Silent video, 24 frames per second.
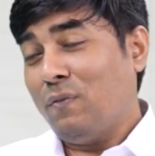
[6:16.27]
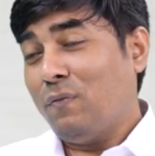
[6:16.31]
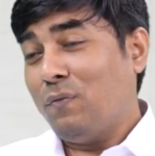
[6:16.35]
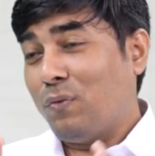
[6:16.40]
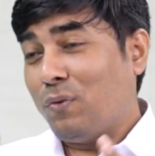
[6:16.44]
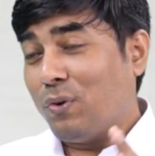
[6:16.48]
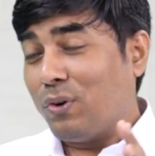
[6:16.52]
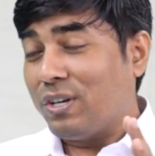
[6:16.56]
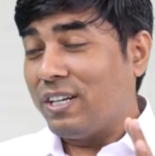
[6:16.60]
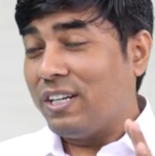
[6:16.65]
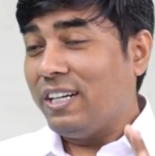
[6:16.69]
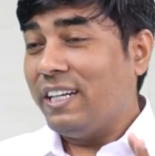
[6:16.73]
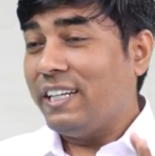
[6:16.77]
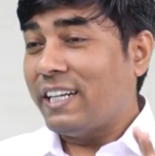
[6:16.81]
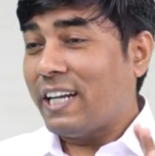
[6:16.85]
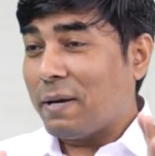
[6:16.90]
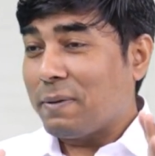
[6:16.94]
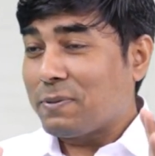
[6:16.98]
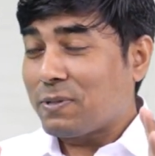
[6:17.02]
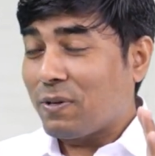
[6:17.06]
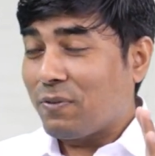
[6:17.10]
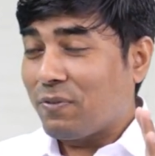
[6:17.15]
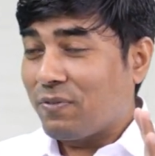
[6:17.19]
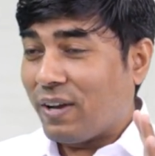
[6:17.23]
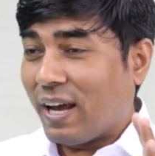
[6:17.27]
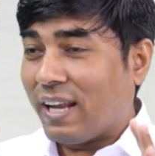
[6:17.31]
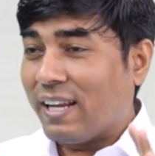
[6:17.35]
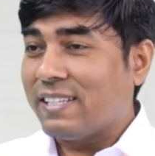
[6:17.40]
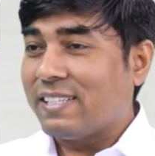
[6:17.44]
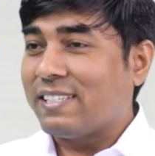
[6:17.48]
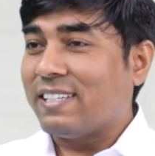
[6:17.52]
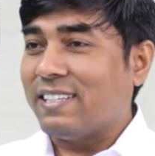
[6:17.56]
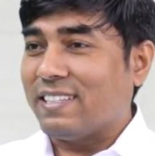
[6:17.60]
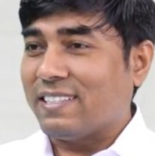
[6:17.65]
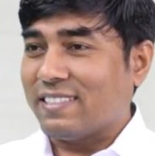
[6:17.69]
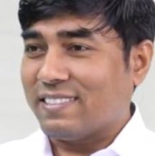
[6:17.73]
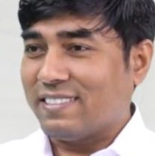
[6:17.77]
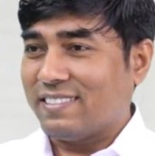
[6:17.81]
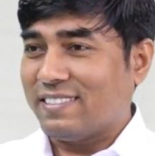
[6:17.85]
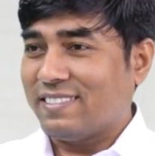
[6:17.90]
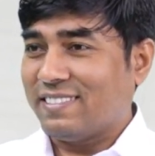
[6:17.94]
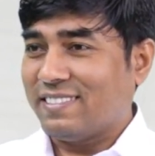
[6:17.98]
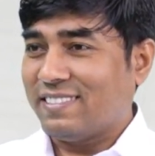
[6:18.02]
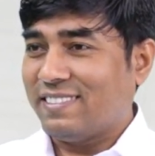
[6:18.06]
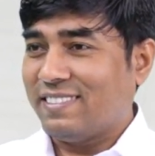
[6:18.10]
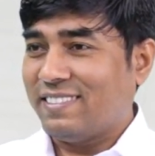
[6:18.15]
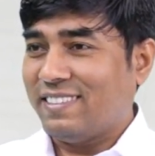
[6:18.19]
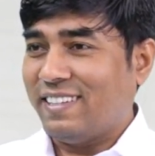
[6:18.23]
14 types of cancer
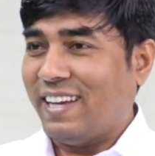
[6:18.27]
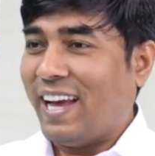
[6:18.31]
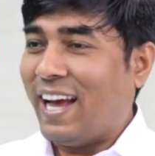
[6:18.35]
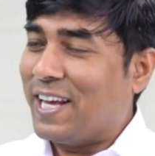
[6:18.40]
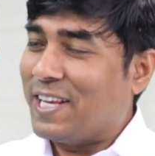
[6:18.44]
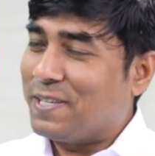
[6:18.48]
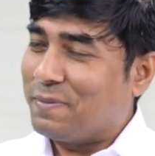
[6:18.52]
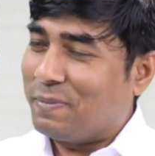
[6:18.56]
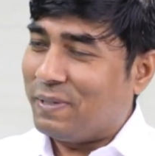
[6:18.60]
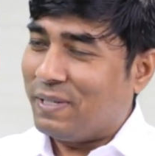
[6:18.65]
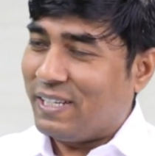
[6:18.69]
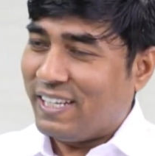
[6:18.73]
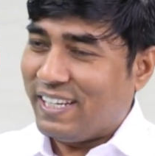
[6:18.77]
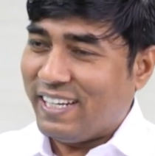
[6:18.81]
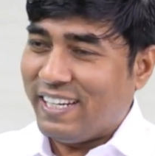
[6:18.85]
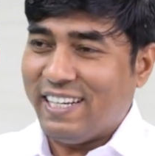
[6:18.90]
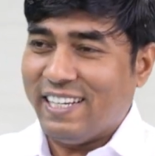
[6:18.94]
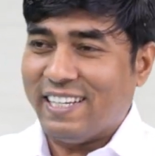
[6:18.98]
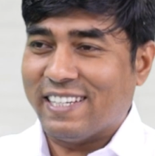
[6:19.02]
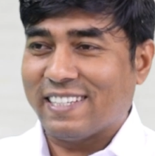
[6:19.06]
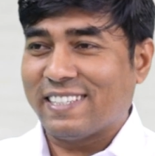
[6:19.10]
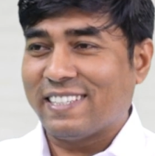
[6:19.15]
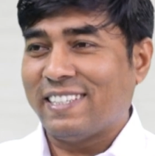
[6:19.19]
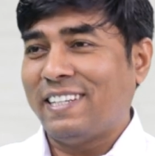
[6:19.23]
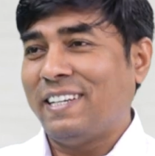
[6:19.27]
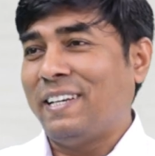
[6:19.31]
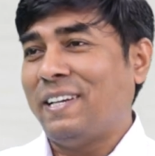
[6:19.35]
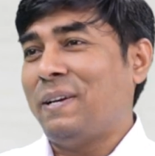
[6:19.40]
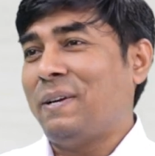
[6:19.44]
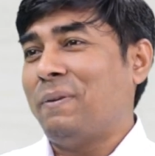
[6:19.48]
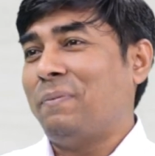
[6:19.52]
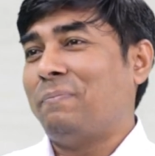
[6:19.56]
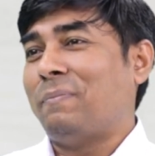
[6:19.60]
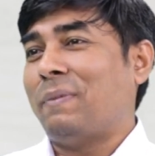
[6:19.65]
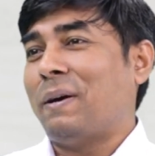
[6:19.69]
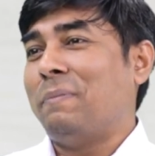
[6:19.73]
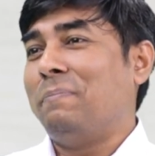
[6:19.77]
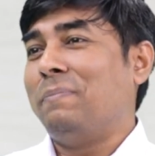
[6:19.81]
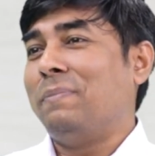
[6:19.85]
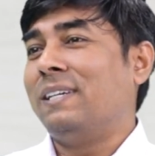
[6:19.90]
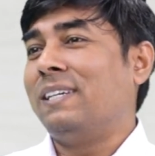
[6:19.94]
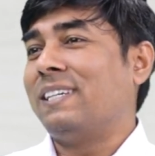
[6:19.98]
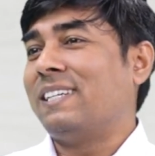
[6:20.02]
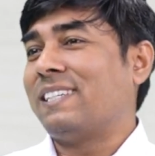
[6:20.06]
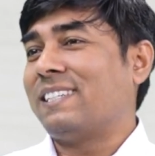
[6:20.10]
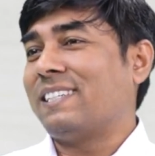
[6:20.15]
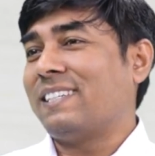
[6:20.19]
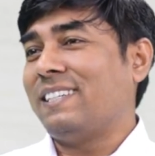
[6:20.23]
has been healed by
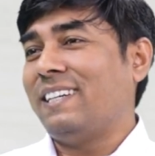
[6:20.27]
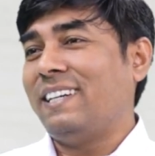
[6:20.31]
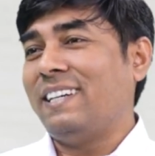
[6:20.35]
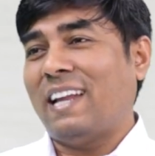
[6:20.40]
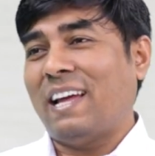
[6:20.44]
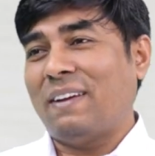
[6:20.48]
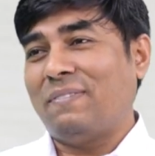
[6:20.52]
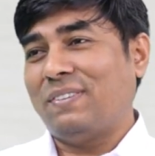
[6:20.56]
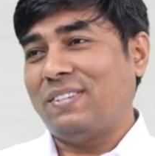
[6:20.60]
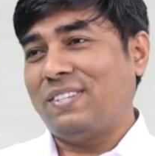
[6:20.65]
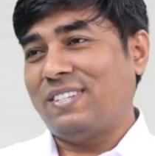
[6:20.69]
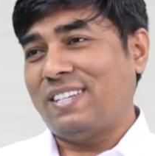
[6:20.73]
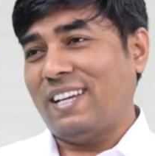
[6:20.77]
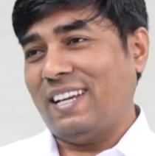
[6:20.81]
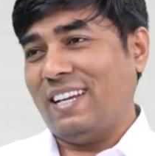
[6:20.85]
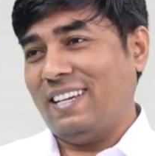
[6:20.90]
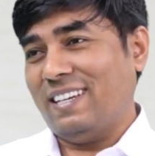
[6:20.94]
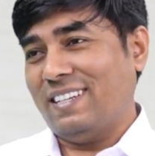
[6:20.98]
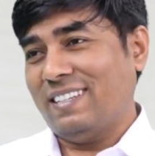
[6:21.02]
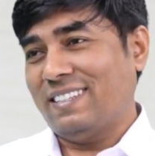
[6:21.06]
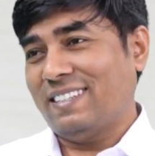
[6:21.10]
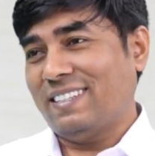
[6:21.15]
millet lifestyle.